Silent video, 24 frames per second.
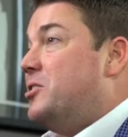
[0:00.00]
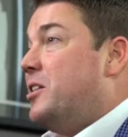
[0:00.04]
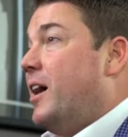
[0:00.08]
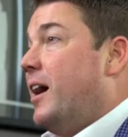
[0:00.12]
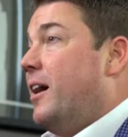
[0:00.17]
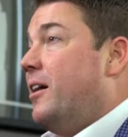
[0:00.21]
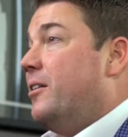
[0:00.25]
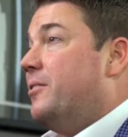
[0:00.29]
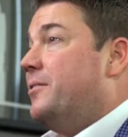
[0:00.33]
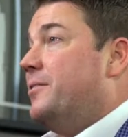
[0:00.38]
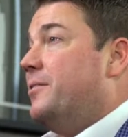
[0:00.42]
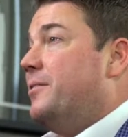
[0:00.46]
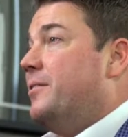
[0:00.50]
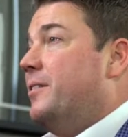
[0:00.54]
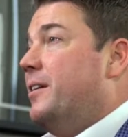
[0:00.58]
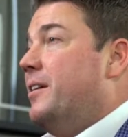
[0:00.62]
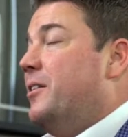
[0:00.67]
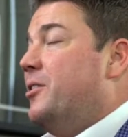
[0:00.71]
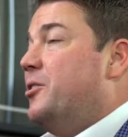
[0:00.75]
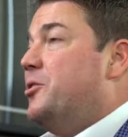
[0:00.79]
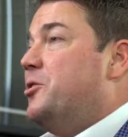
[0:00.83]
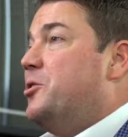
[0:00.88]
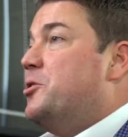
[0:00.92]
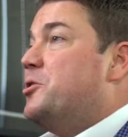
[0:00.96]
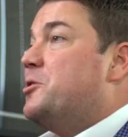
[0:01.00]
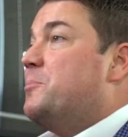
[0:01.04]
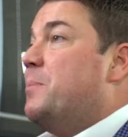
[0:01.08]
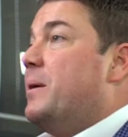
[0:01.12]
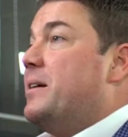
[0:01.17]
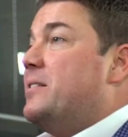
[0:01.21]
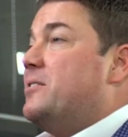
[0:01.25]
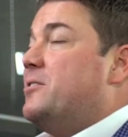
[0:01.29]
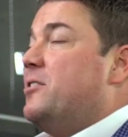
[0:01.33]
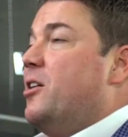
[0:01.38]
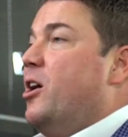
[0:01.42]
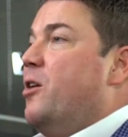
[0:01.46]
out, introduce
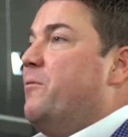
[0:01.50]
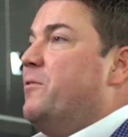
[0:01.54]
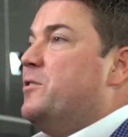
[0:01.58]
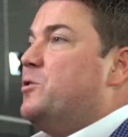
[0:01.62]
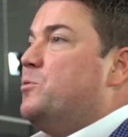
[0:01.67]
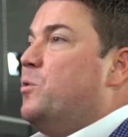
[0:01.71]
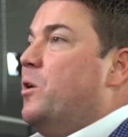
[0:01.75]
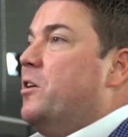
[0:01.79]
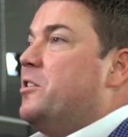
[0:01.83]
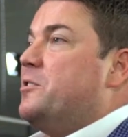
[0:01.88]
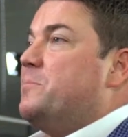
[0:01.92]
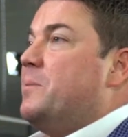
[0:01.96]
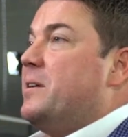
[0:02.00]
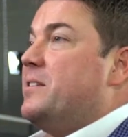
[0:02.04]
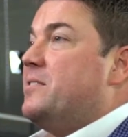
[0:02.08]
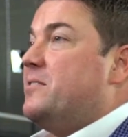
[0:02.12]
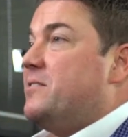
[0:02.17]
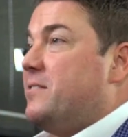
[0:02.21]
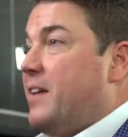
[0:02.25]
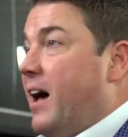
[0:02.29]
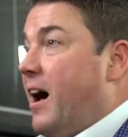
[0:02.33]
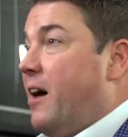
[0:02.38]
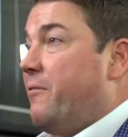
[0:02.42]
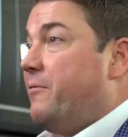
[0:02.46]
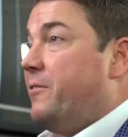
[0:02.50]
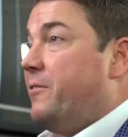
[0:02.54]
myself as well as my staff